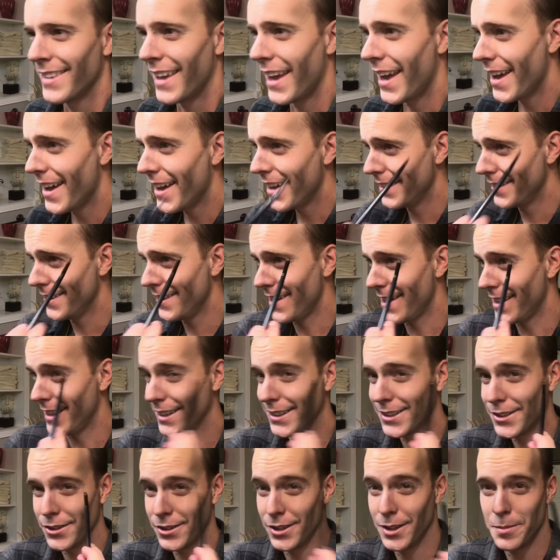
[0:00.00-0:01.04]
And I
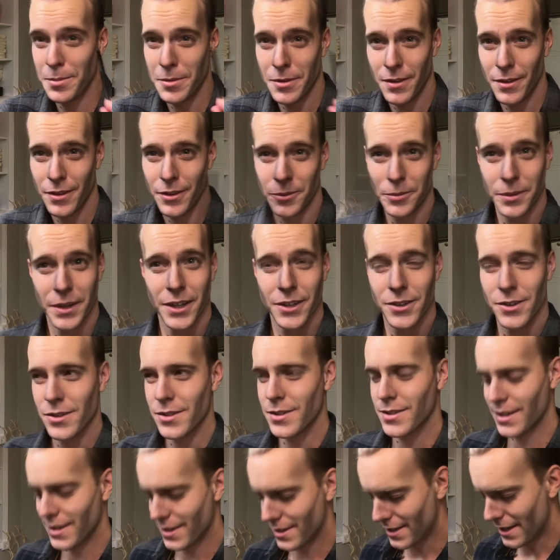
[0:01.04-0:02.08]
like to do a little bit of the
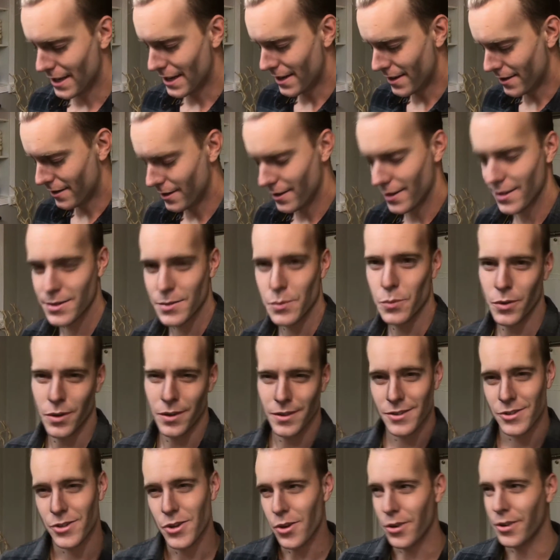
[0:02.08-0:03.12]
wrinkles because this
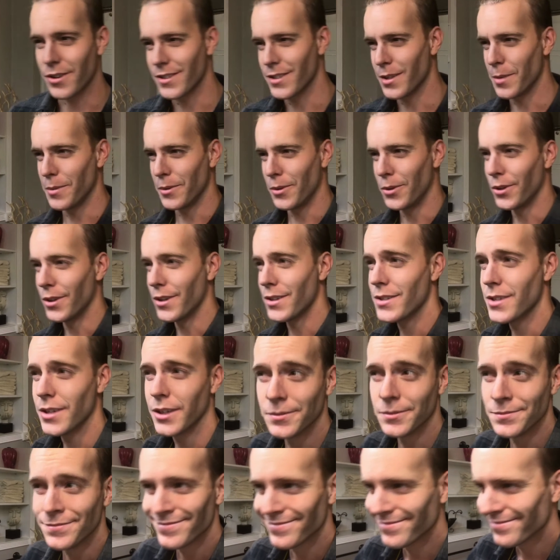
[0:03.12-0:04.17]
Joker's a little bit older, so.